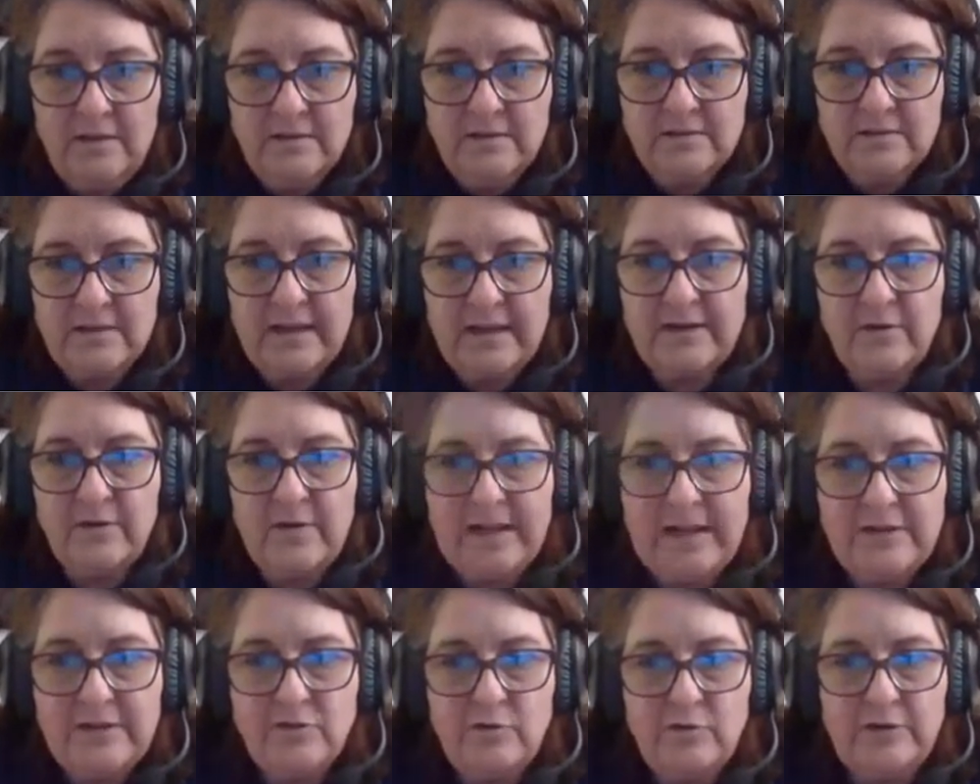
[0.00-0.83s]

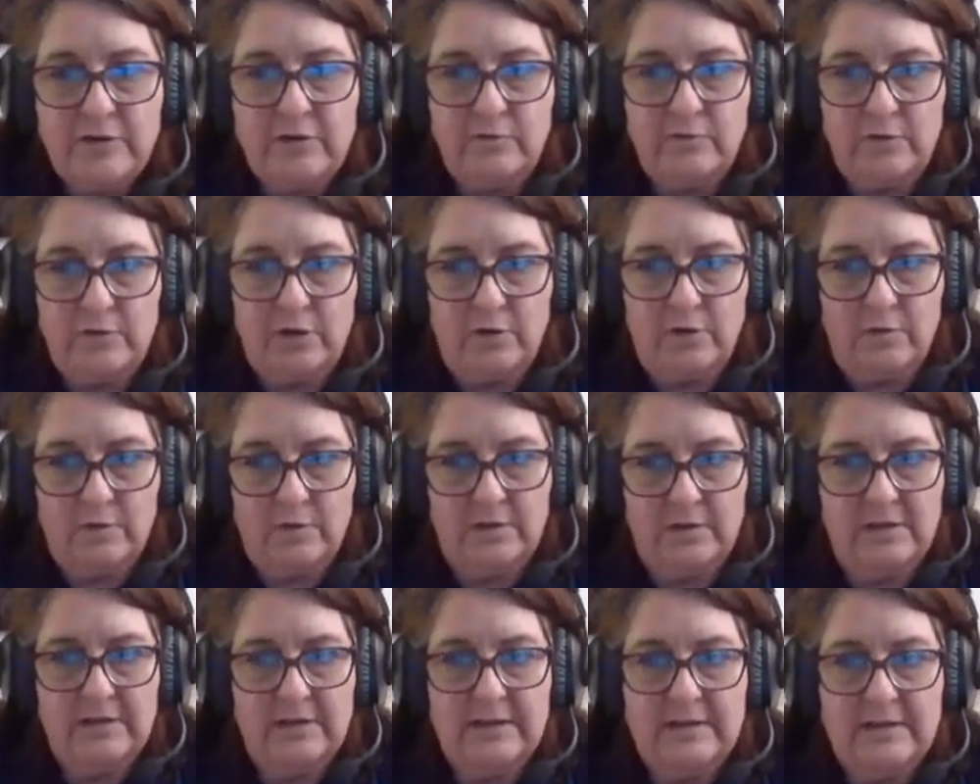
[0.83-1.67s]
Sinoatrial node
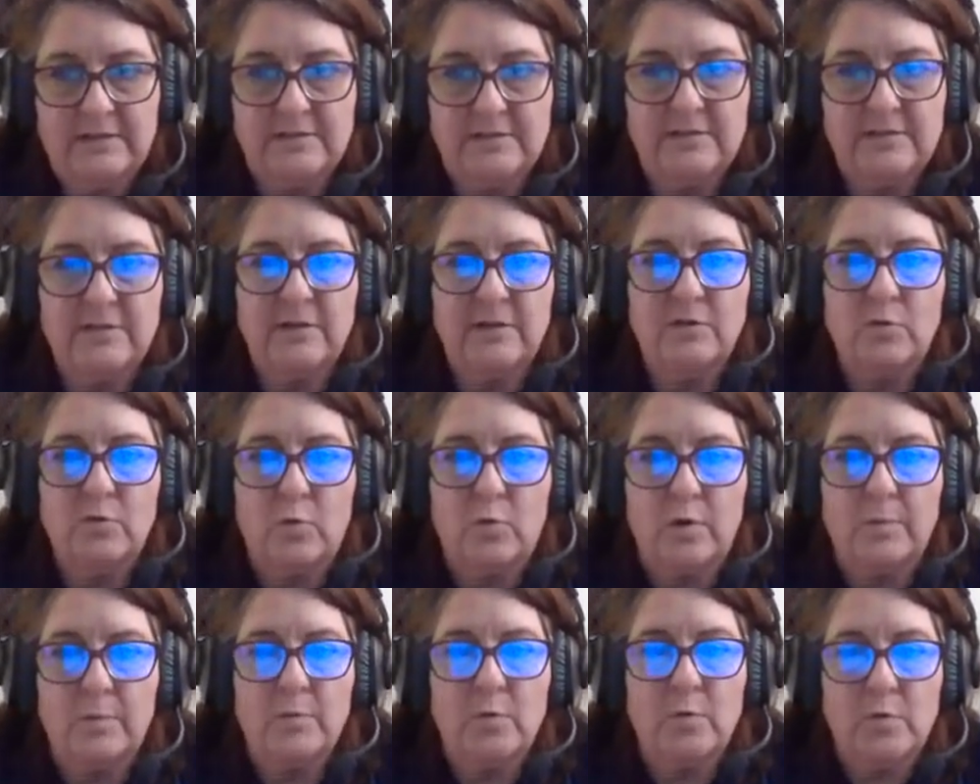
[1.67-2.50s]
is the
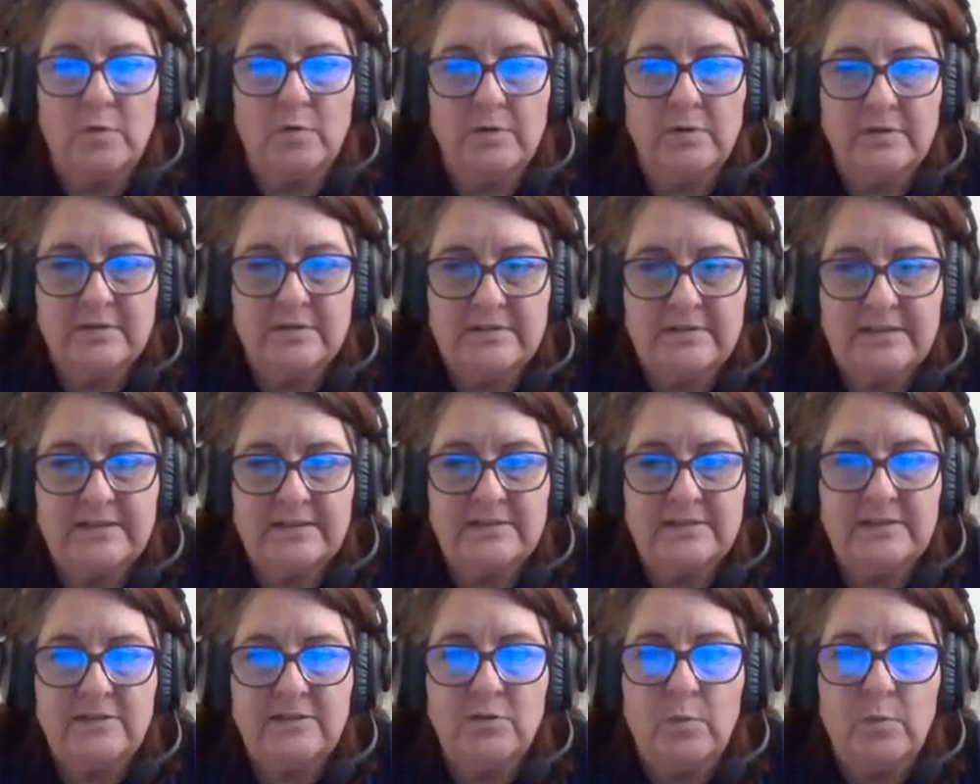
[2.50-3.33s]
normal
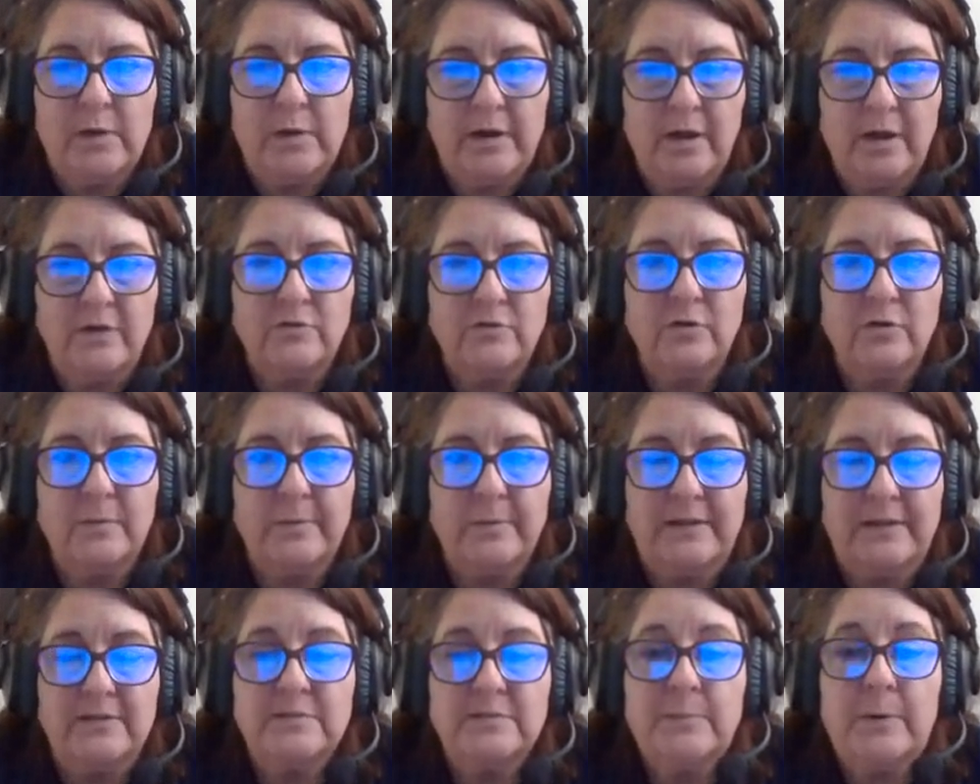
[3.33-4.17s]
60 to 100
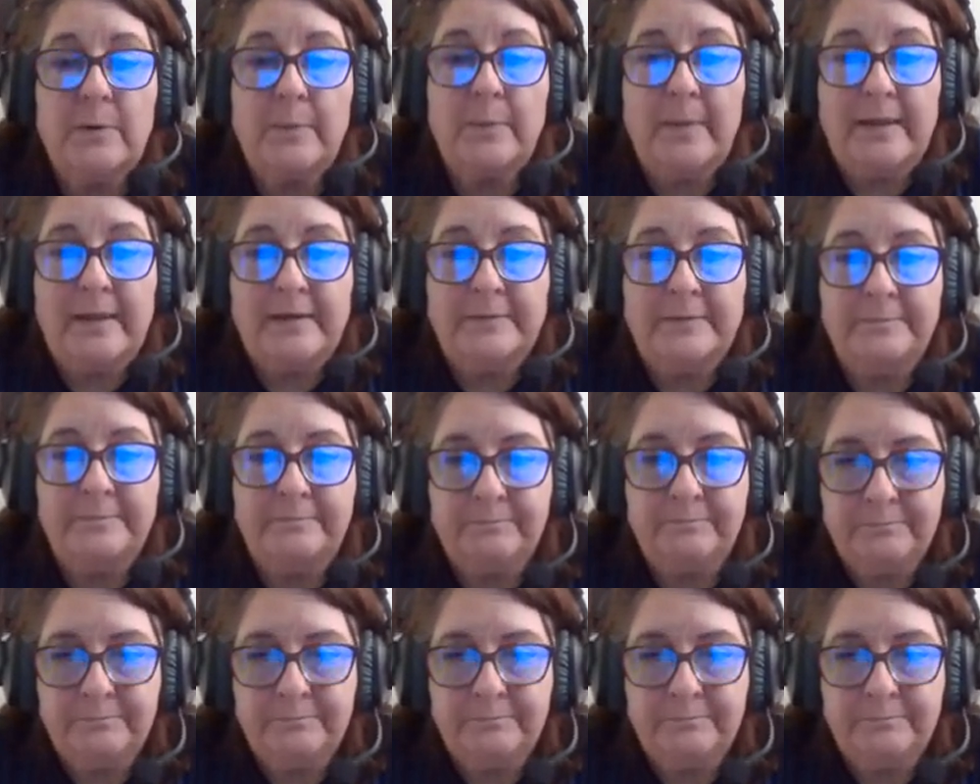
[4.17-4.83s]
beats per minute.